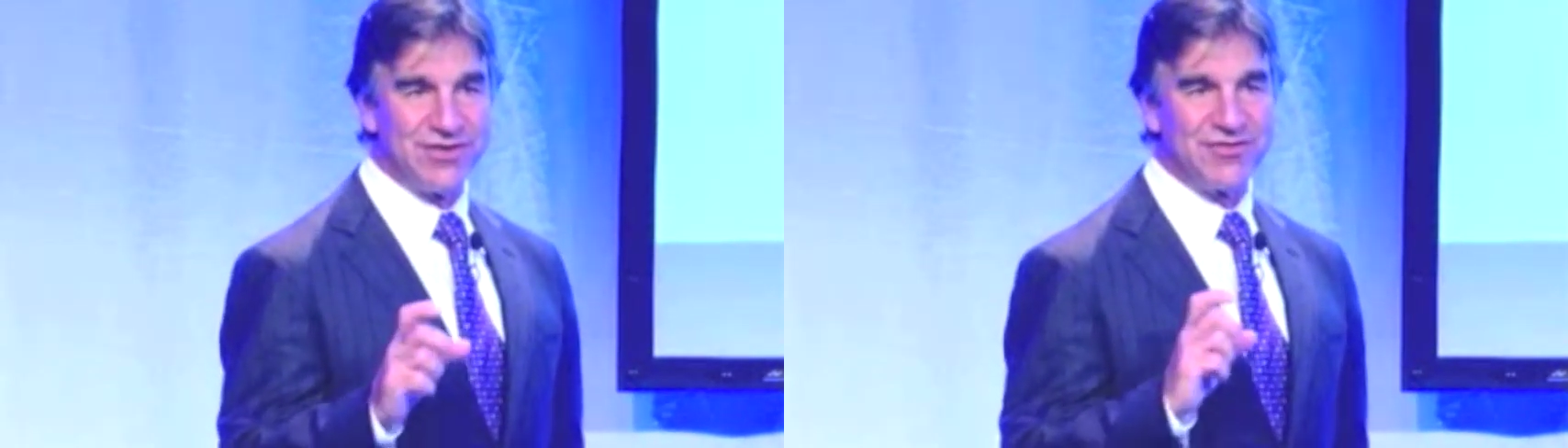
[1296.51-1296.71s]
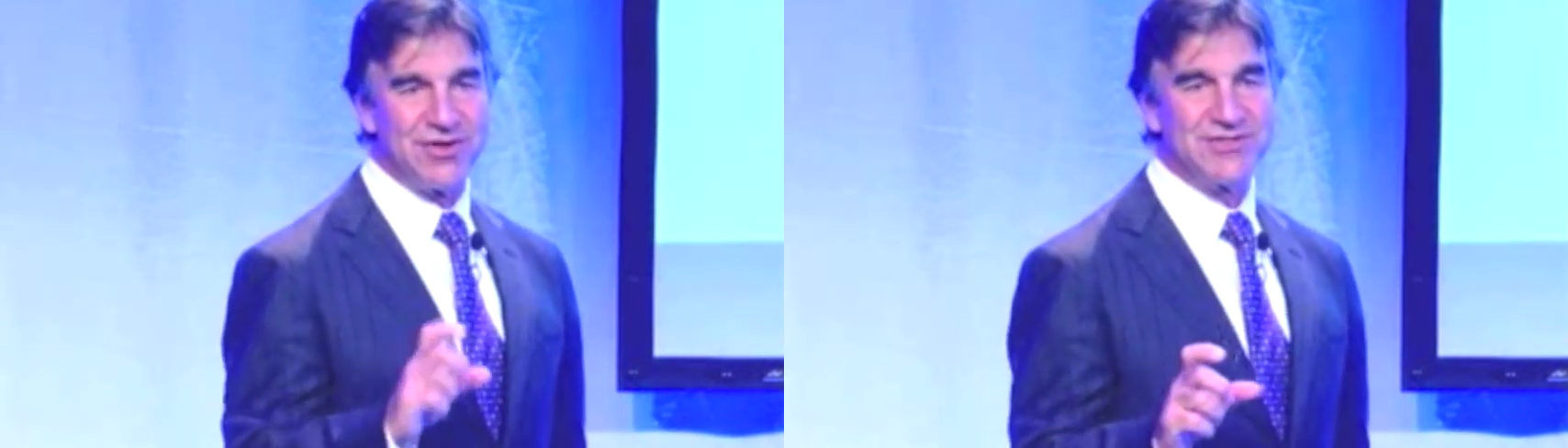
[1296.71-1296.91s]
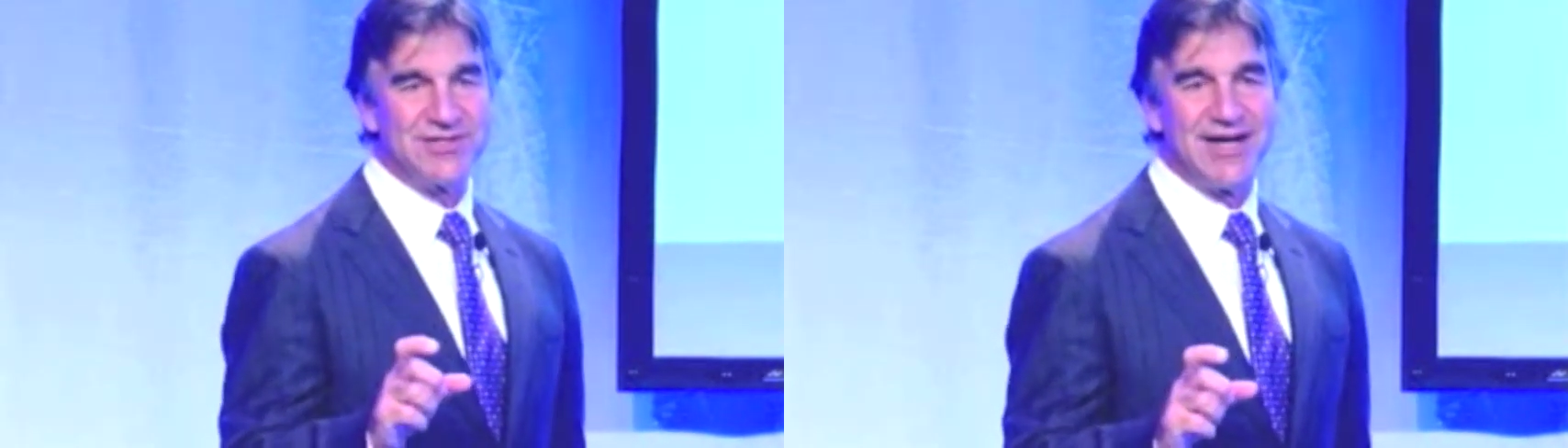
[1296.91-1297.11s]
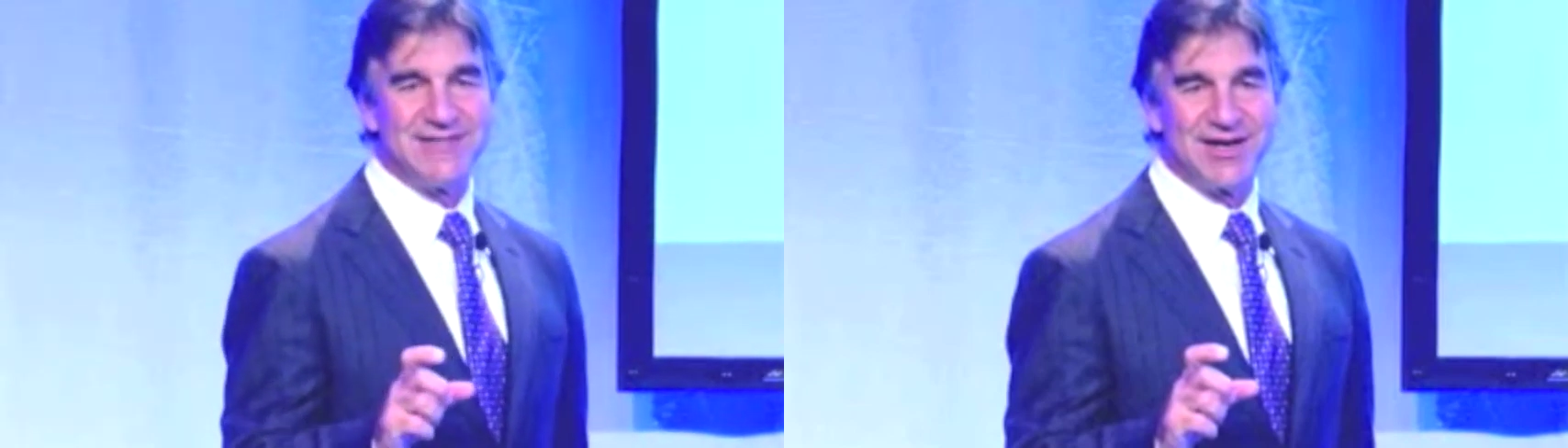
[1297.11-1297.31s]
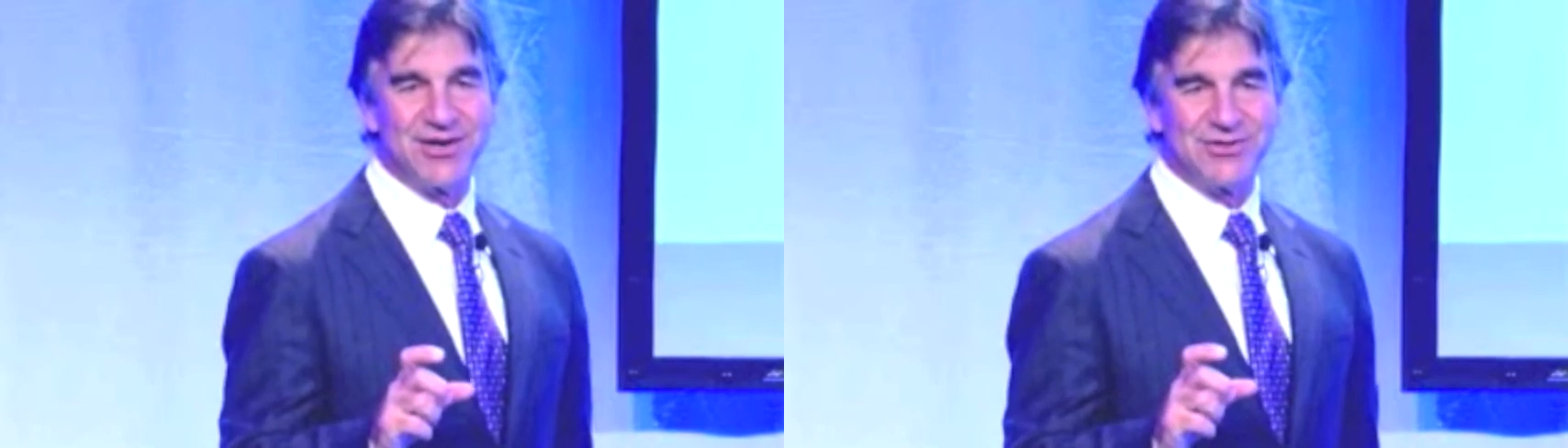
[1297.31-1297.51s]
If there's
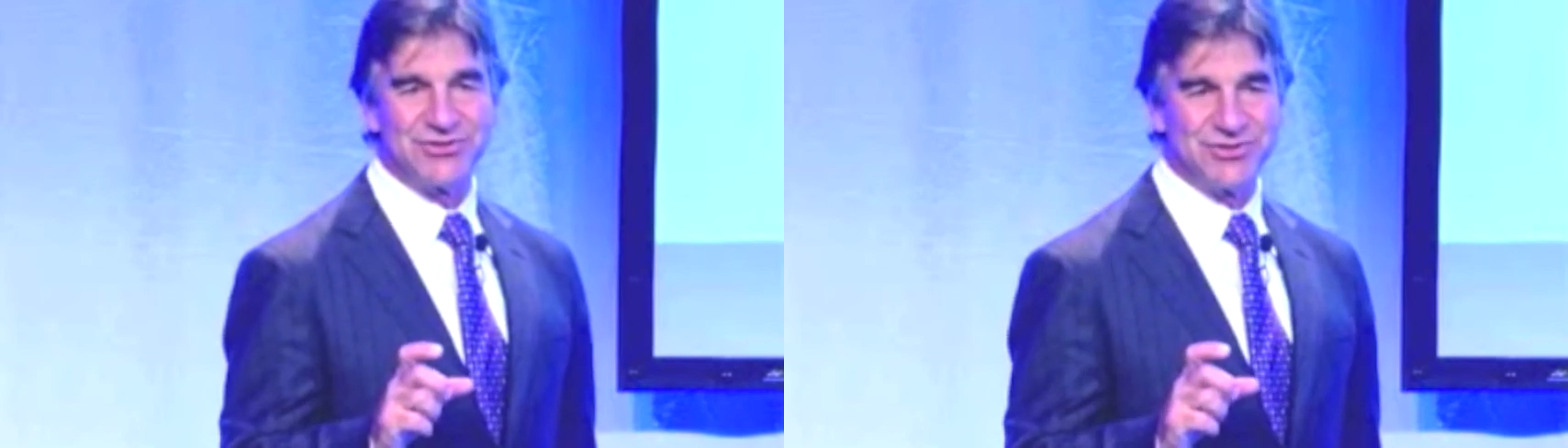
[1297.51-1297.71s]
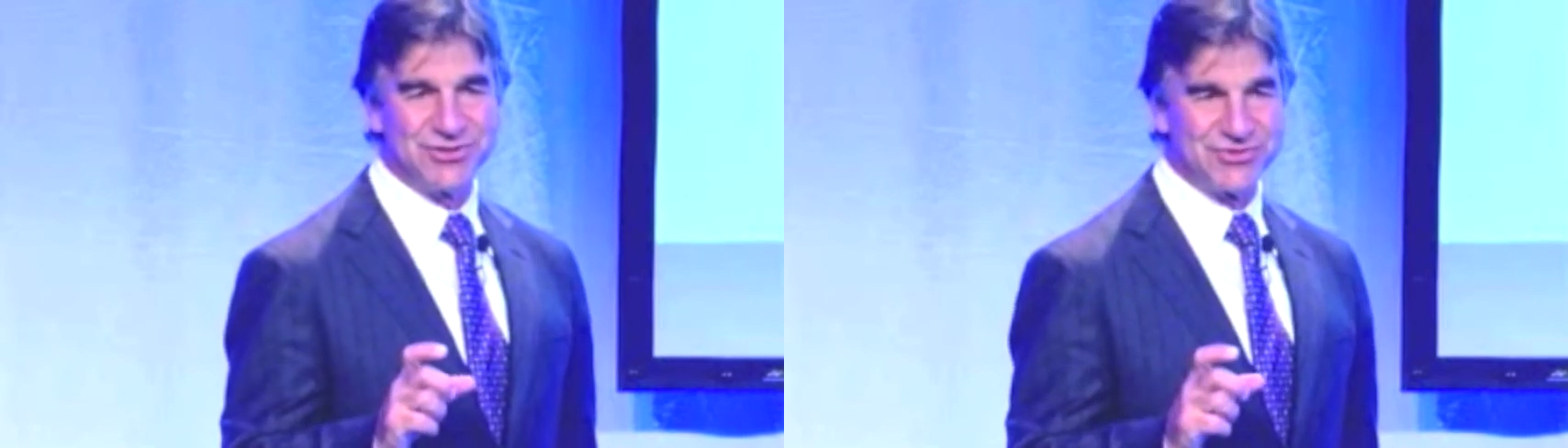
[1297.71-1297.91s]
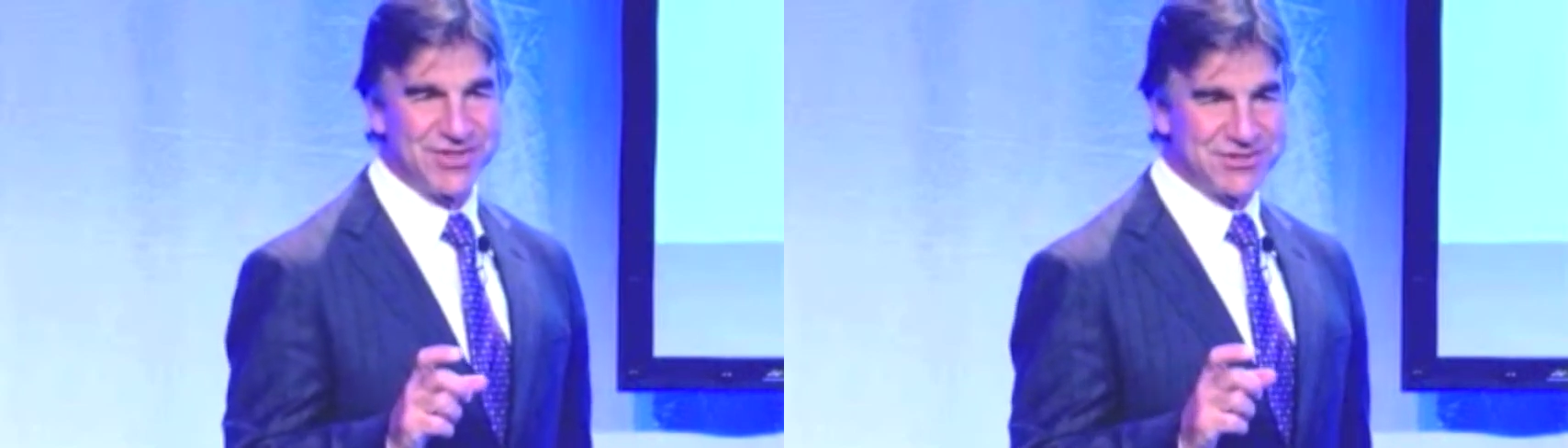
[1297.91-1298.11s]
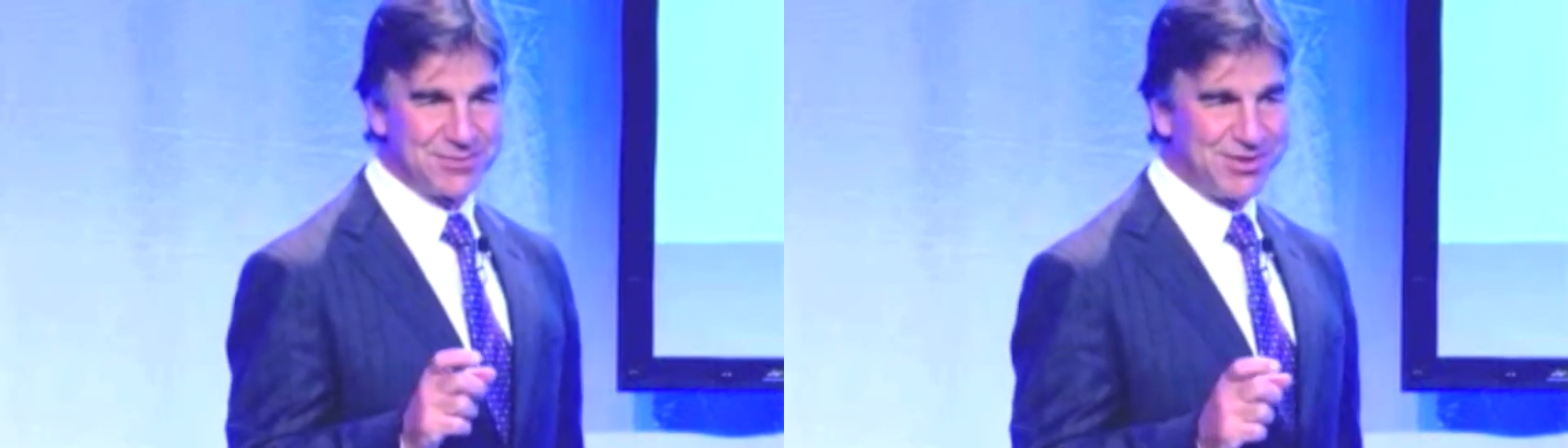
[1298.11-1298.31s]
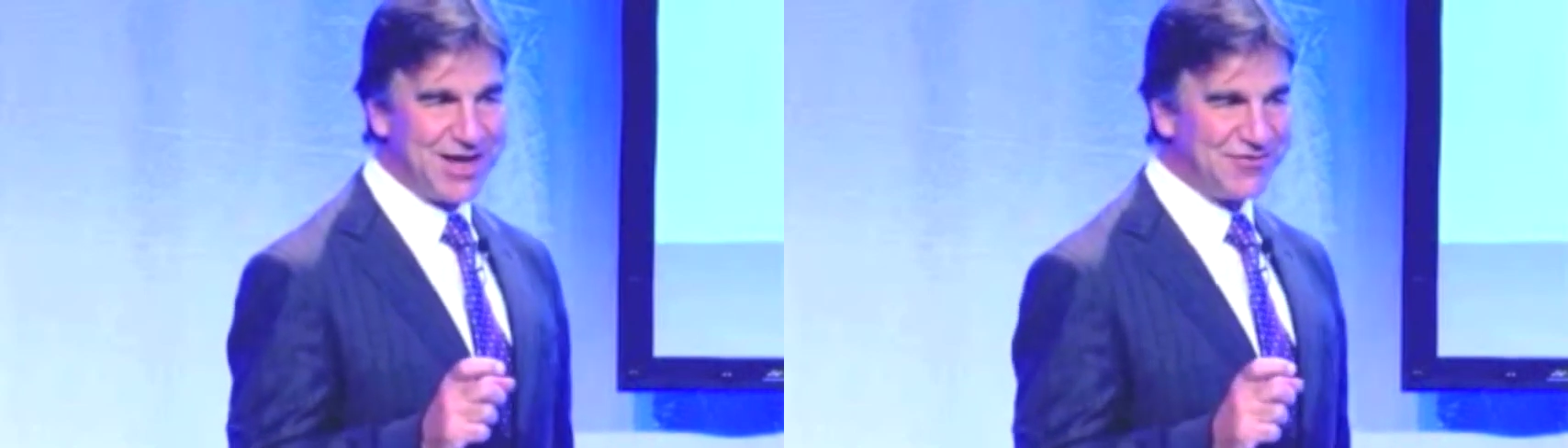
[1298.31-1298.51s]
identical strings
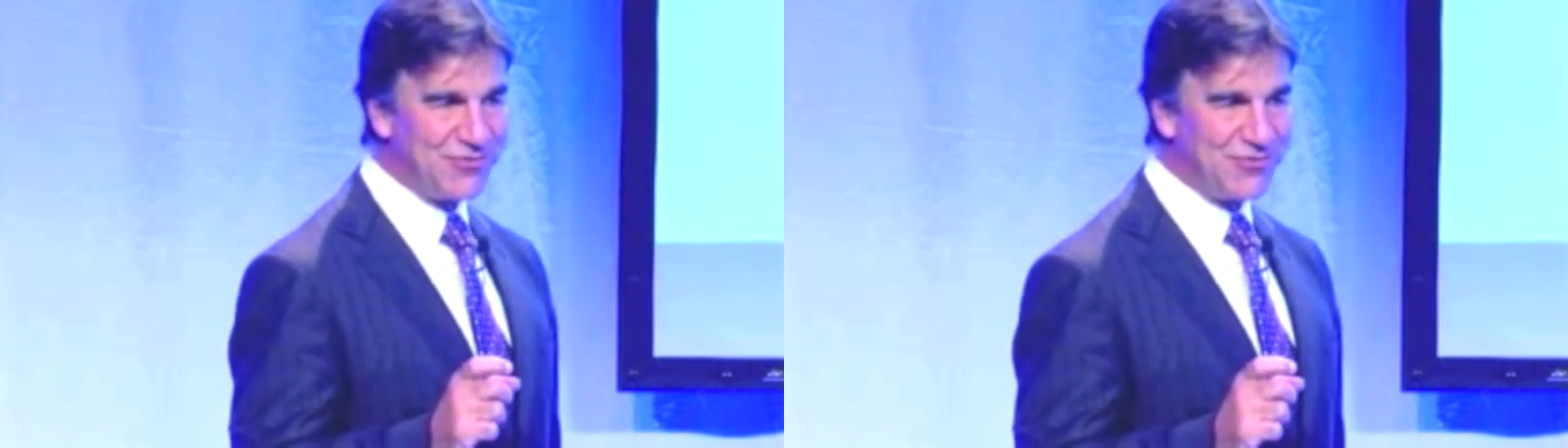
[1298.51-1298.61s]
applied